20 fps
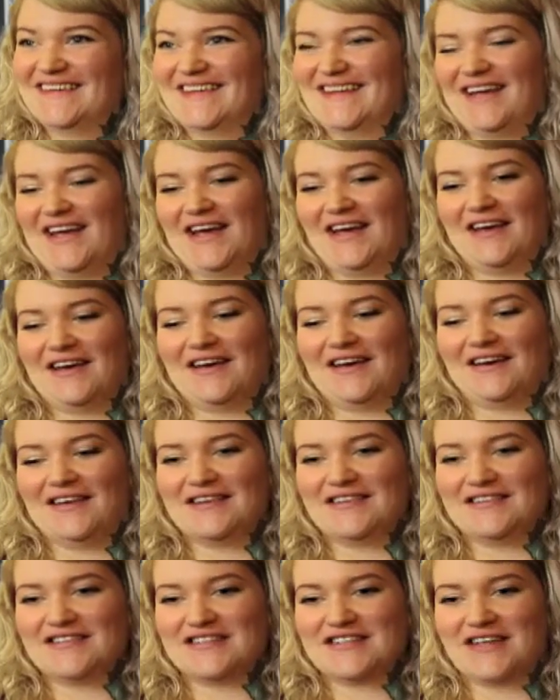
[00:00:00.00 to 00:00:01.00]

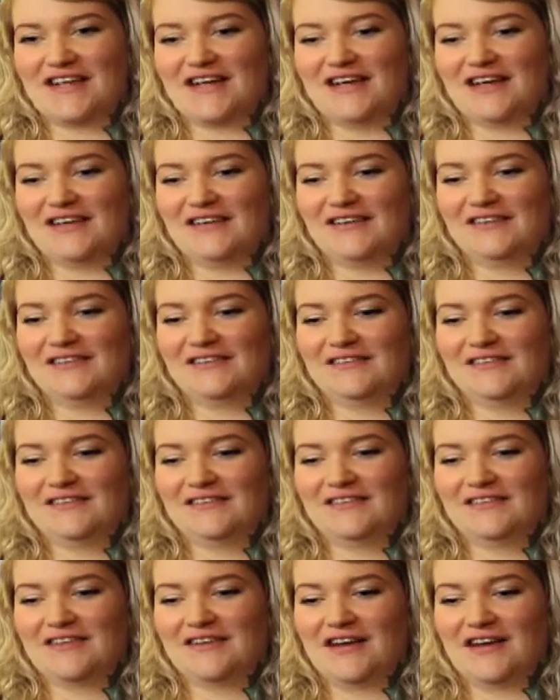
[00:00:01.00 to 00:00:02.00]
and uh,
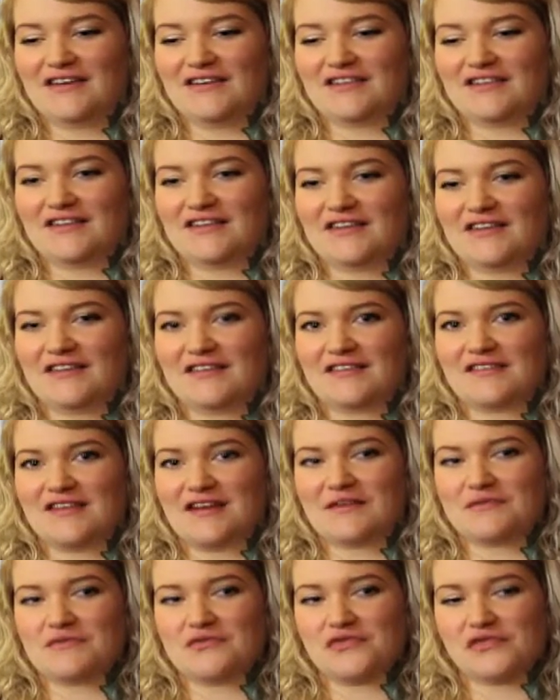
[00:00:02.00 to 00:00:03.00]
I just think it's
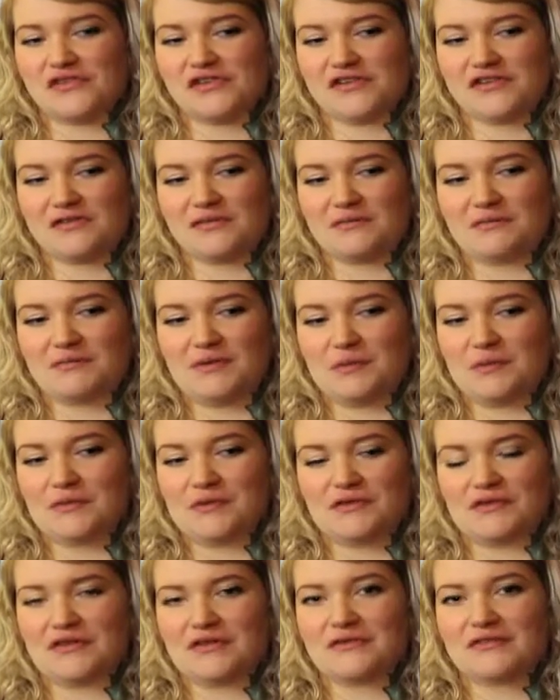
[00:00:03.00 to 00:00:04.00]
time for people
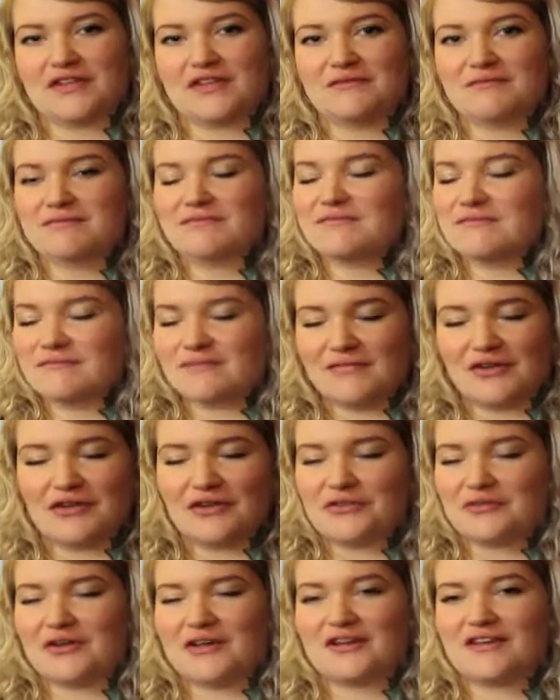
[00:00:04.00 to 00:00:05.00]
to know that
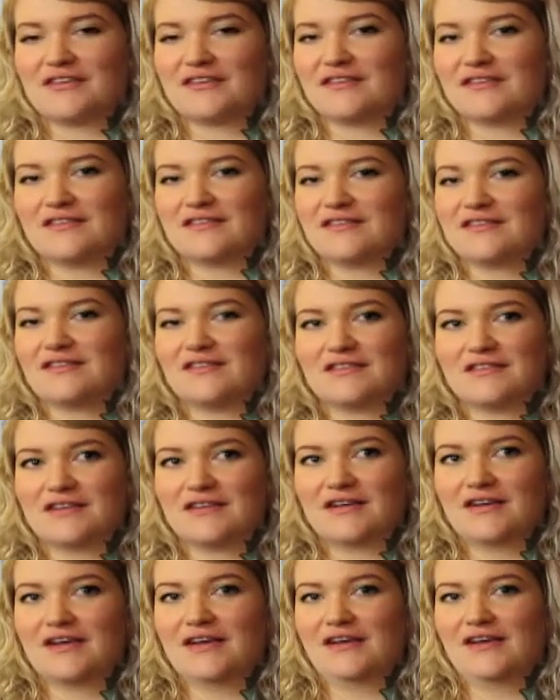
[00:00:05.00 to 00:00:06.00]
arthritis isn't
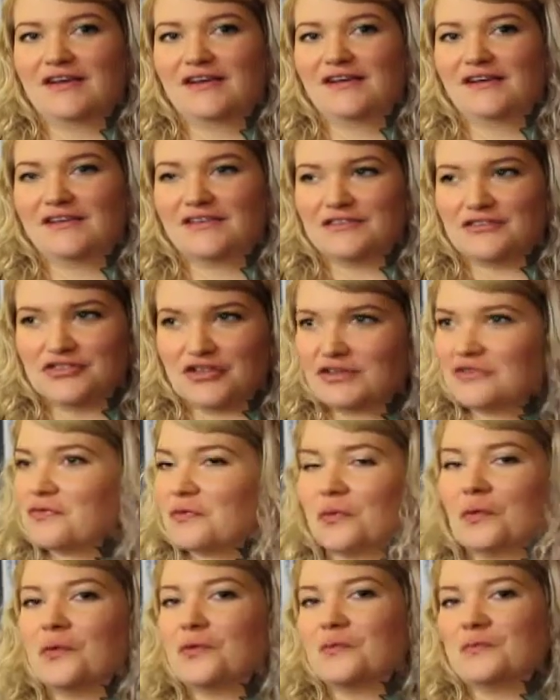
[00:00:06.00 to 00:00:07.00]
just
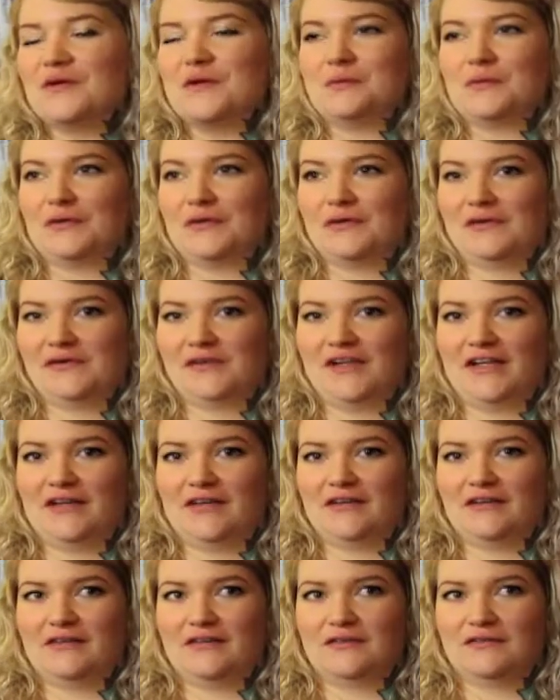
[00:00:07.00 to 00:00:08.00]
for old people,
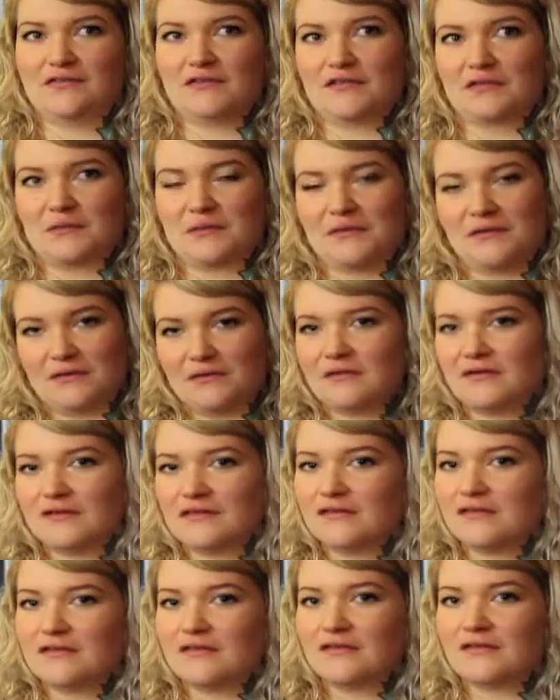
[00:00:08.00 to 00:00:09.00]
and invisible
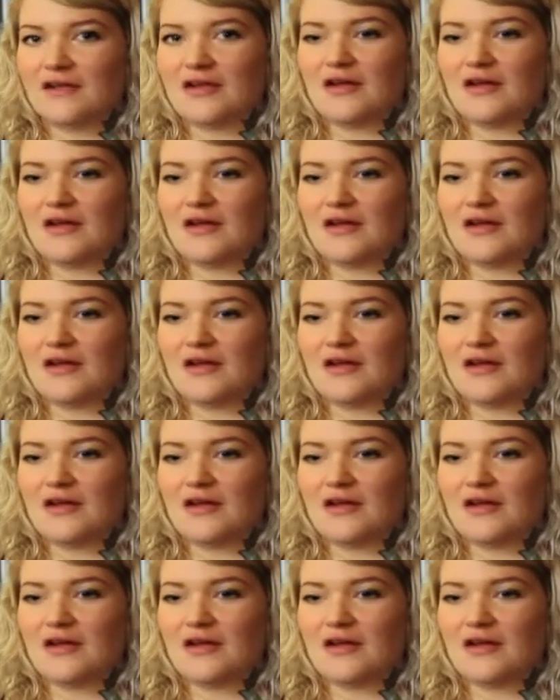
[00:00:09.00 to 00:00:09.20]
illnesses,